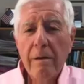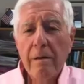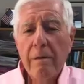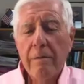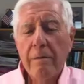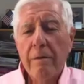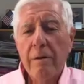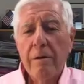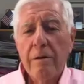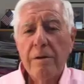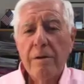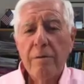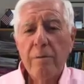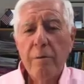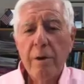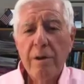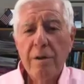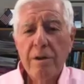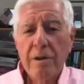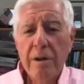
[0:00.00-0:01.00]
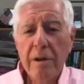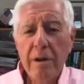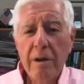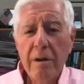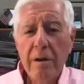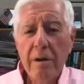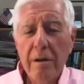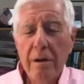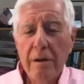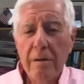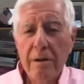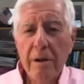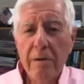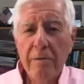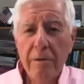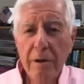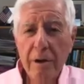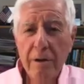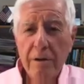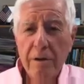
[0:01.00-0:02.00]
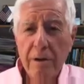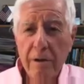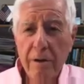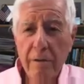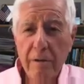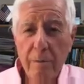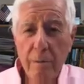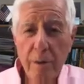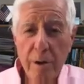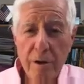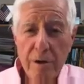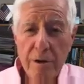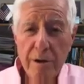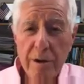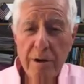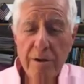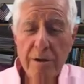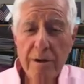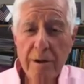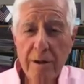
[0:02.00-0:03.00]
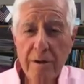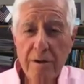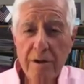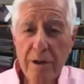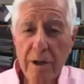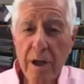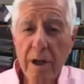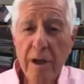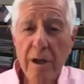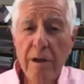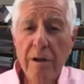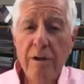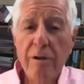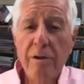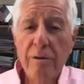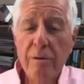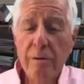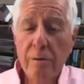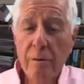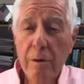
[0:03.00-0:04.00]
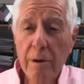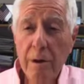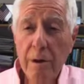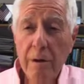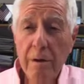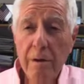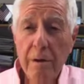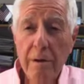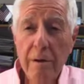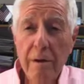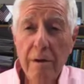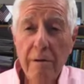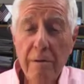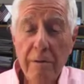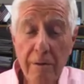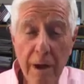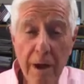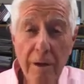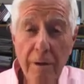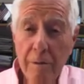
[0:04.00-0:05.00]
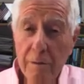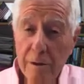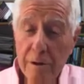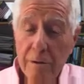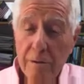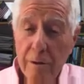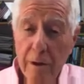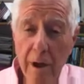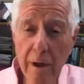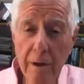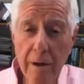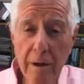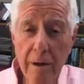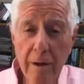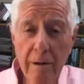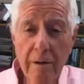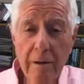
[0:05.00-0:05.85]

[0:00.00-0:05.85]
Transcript: First, we see a definition of the business, a stage where value is created,